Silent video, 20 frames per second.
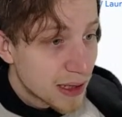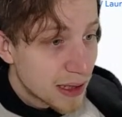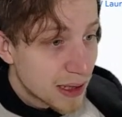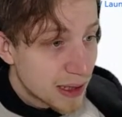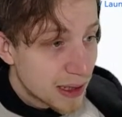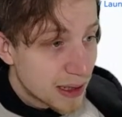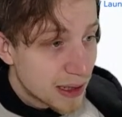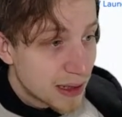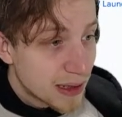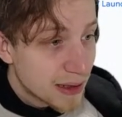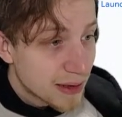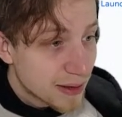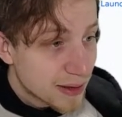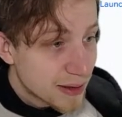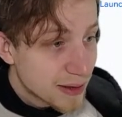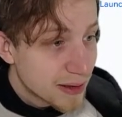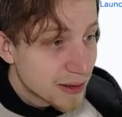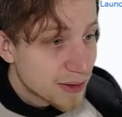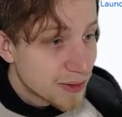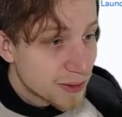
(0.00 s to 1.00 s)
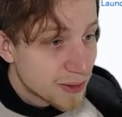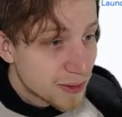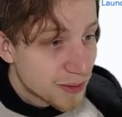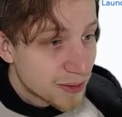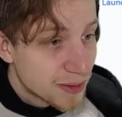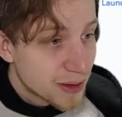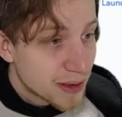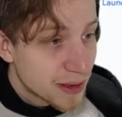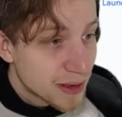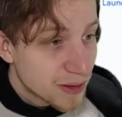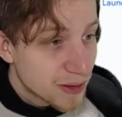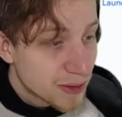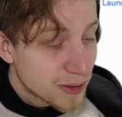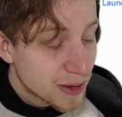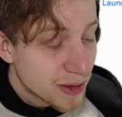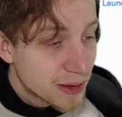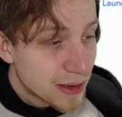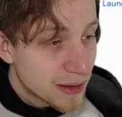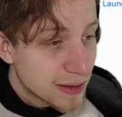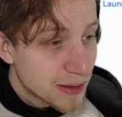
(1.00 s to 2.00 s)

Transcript: That's a cool. That's